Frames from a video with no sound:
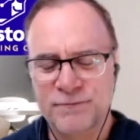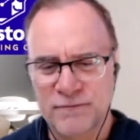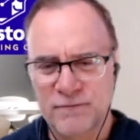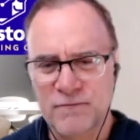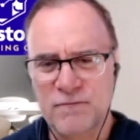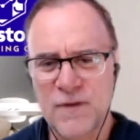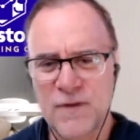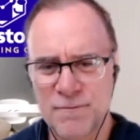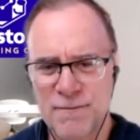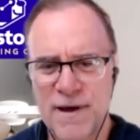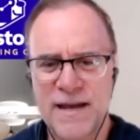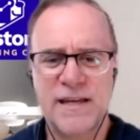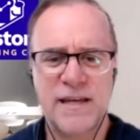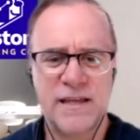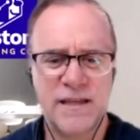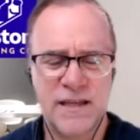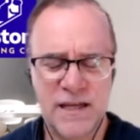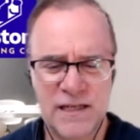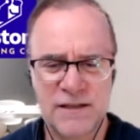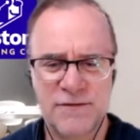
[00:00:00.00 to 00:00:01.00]
making
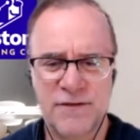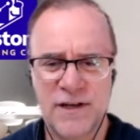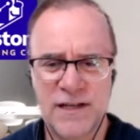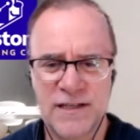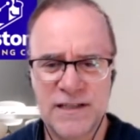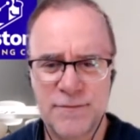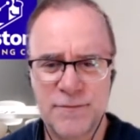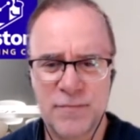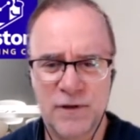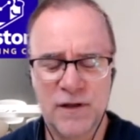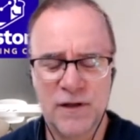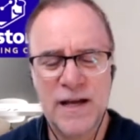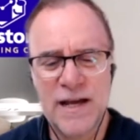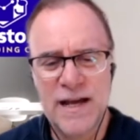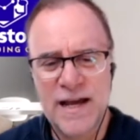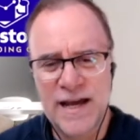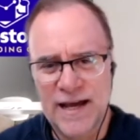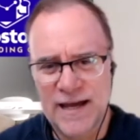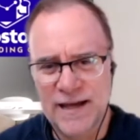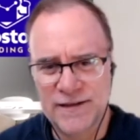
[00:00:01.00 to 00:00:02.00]
things very simple.
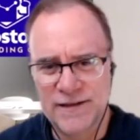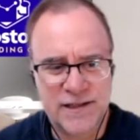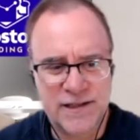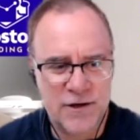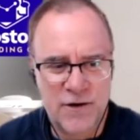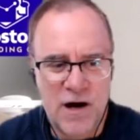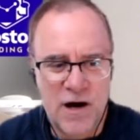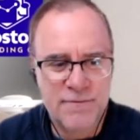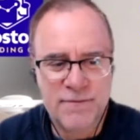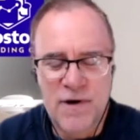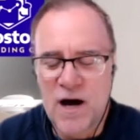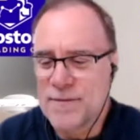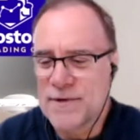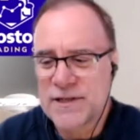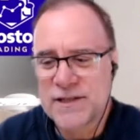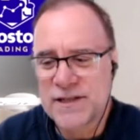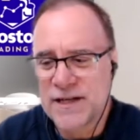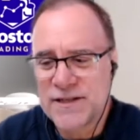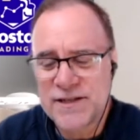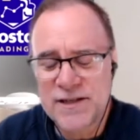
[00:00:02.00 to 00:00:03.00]
Uh, so I'm, I'm
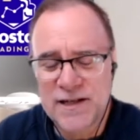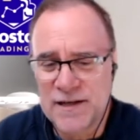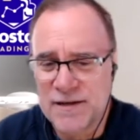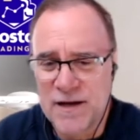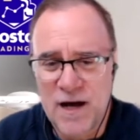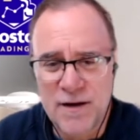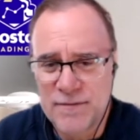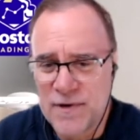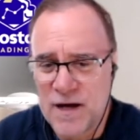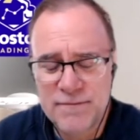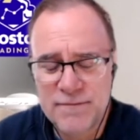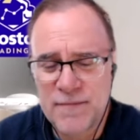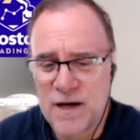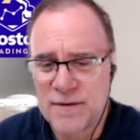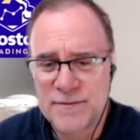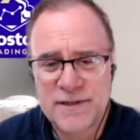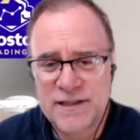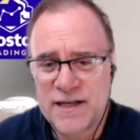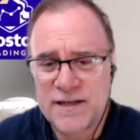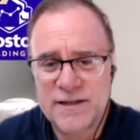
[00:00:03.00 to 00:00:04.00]
essentially, I'm, I'm, I'm,
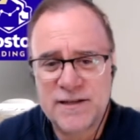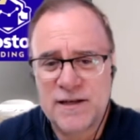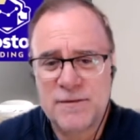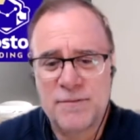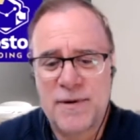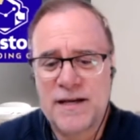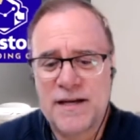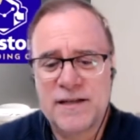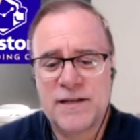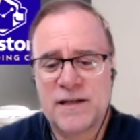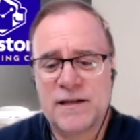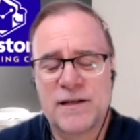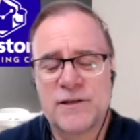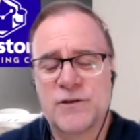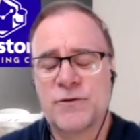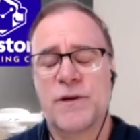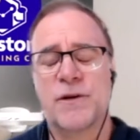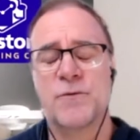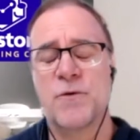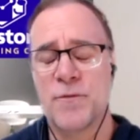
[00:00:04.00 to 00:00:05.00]
essentially basically
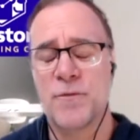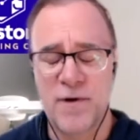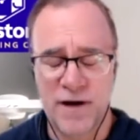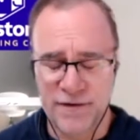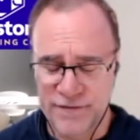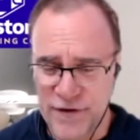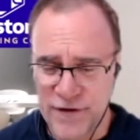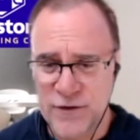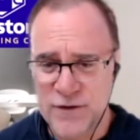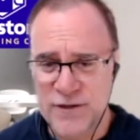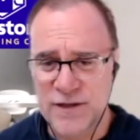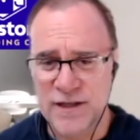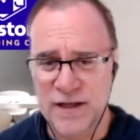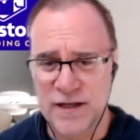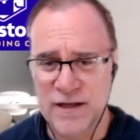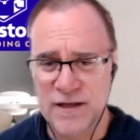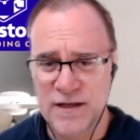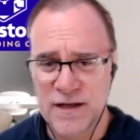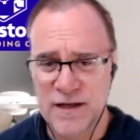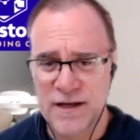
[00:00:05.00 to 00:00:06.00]
doing what my folks did.
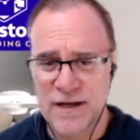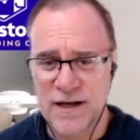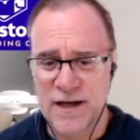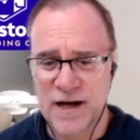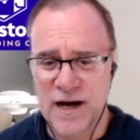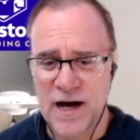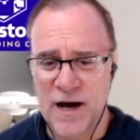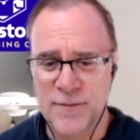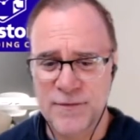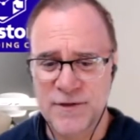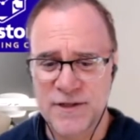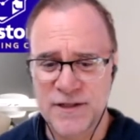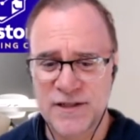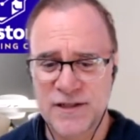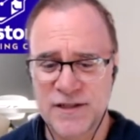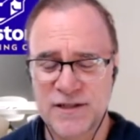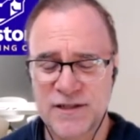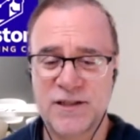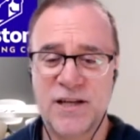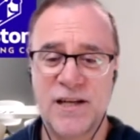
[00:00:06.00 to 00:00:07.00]
Mm. I'm hmm.
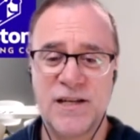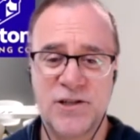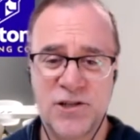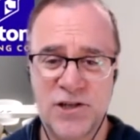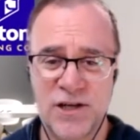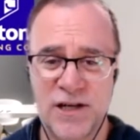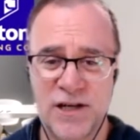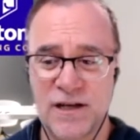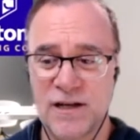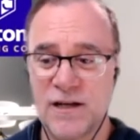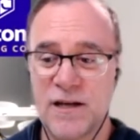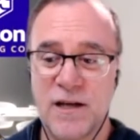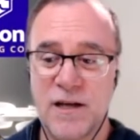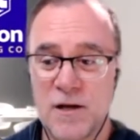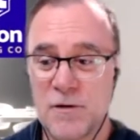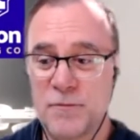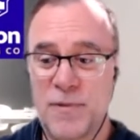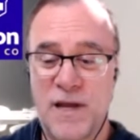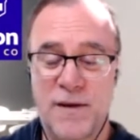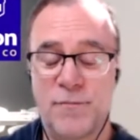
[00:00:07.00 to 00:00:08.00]
just teaching
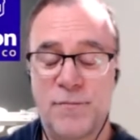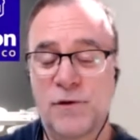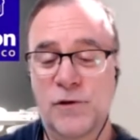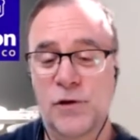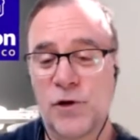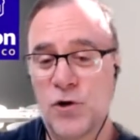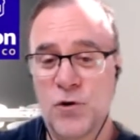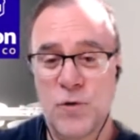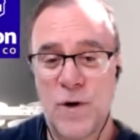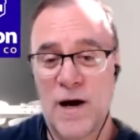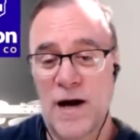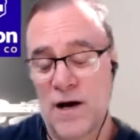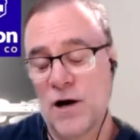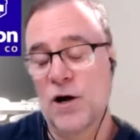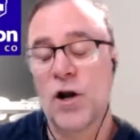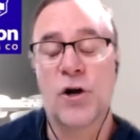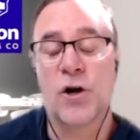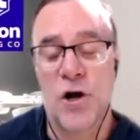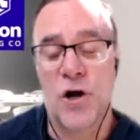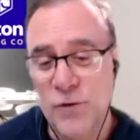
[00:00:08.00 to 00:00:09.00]
people who are a
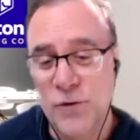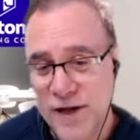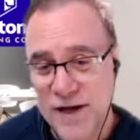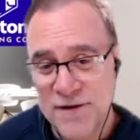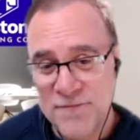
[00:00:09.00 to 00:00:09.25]
lot older